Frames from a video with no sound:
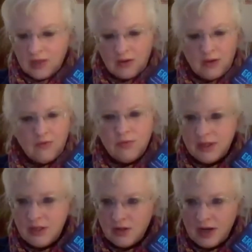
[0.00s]
i wrote
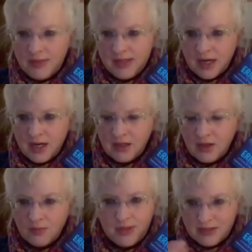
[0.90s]
really crappy
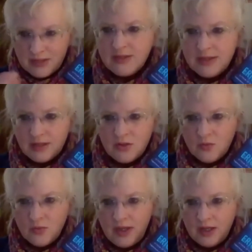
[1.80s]
dialogue because it sounded
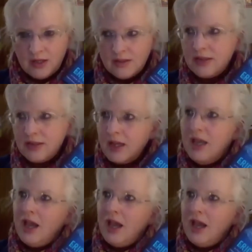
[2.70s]
real it's like